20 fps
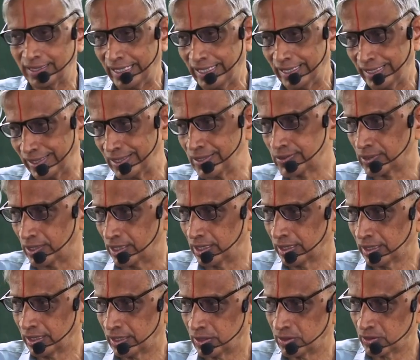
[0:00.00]
ans
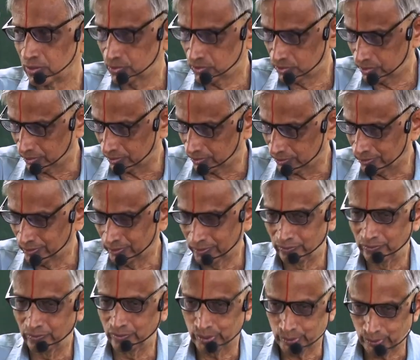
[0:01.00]
are 0,
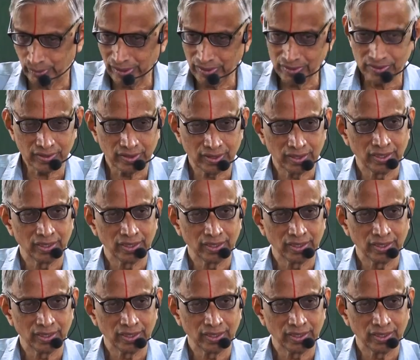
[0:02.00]
which means